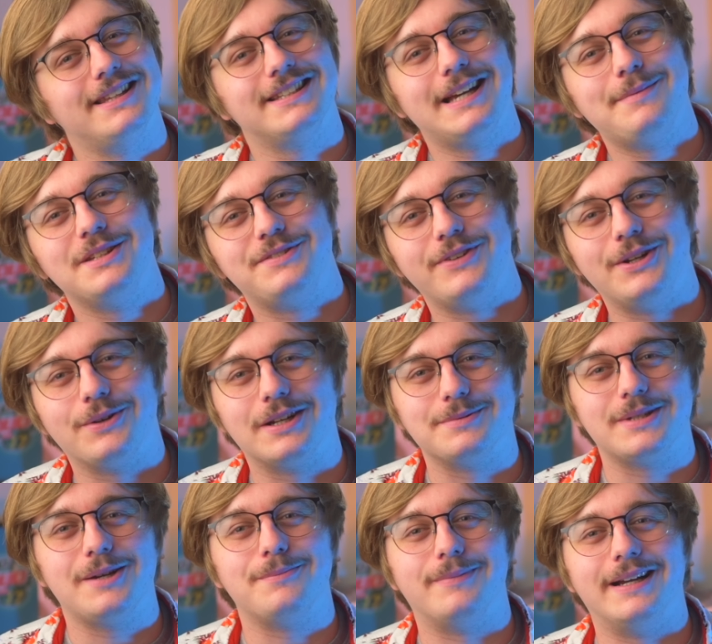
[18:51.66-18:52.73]
the time this video
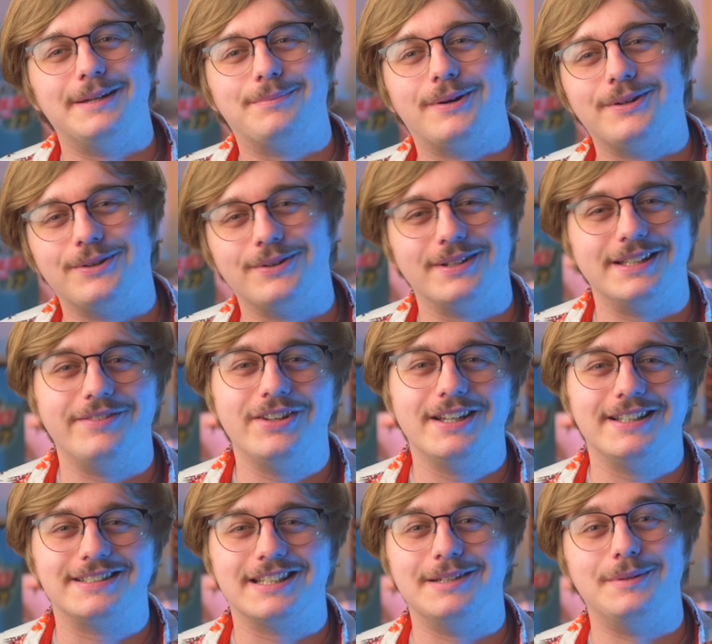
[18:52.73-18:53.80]
comes out, my partner Olivia
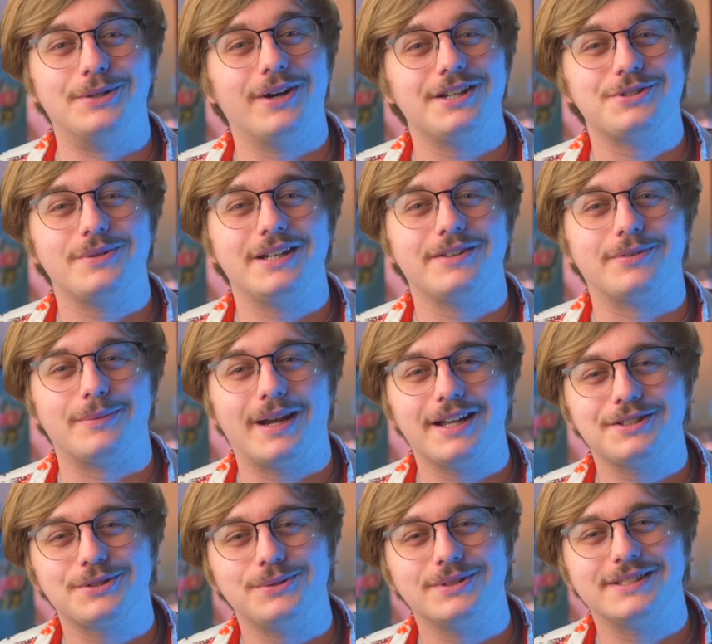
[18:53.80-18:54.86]
is going to be graduating from
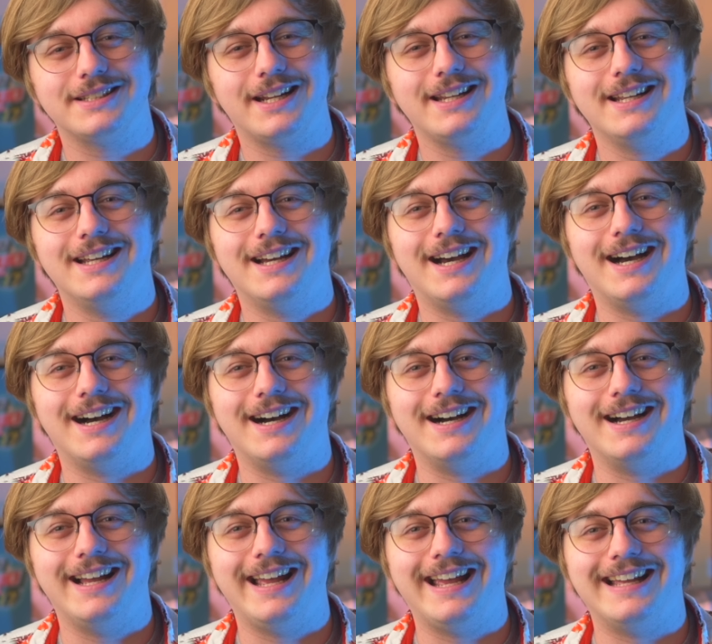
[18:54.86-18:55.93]
grad school today,
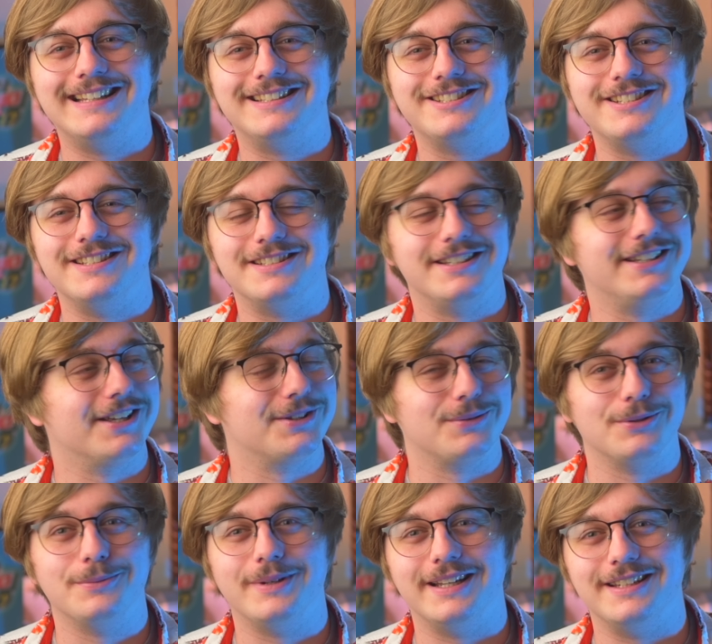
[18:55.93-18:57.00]
and she's in the other
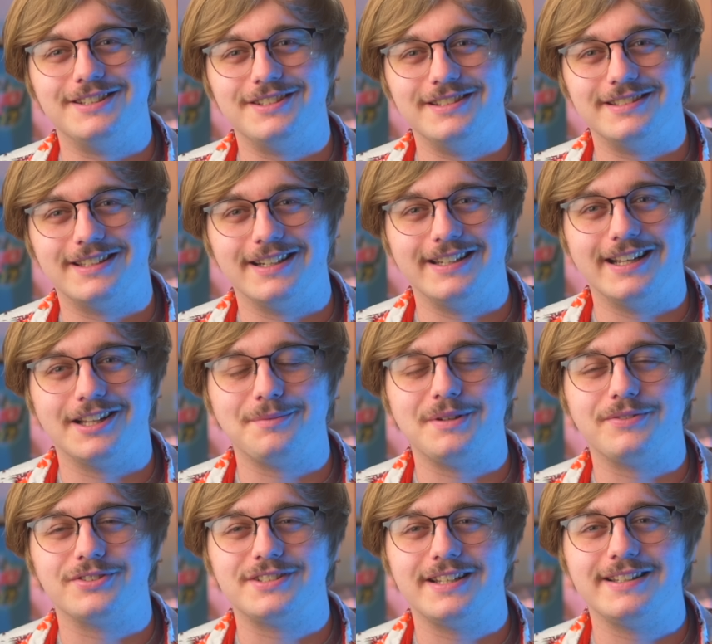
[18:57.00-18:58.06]
room, and she's going to yell at
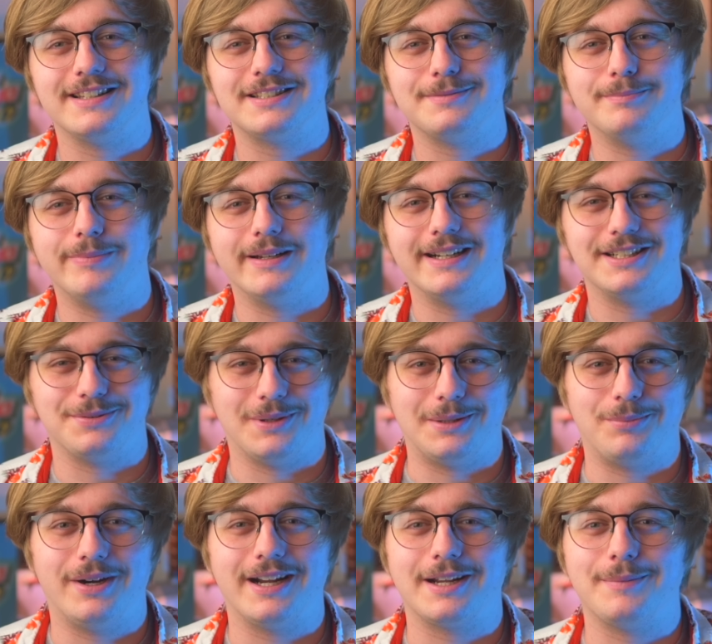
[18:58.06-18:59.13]
me for saying this, but I just want to
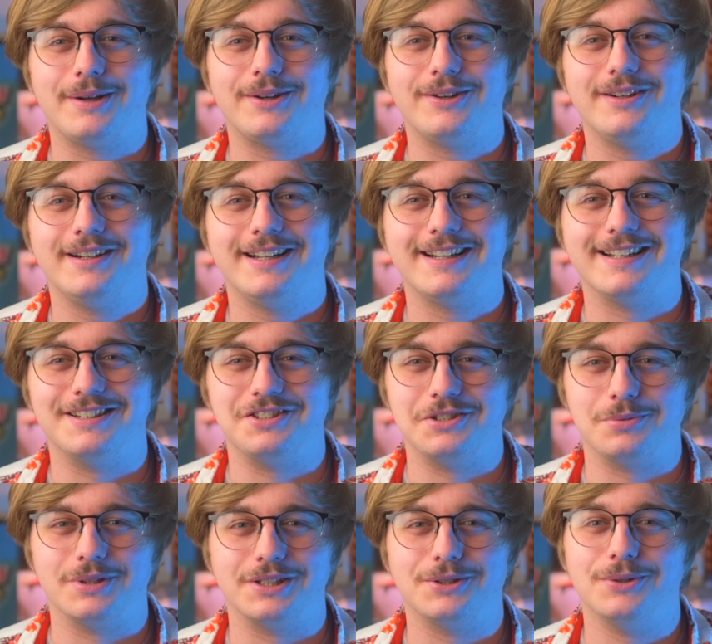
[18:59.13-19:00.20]
brag about her because
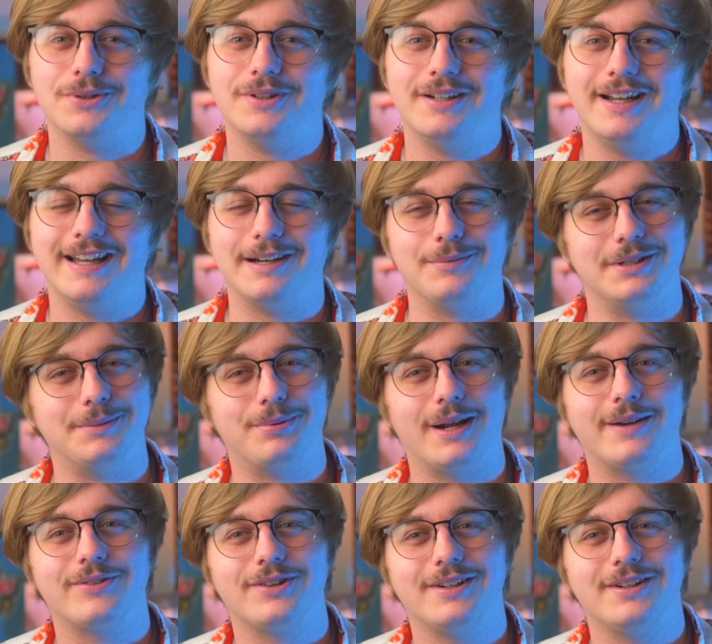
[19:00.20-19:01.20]
she's really cool, and I'm really proud of her.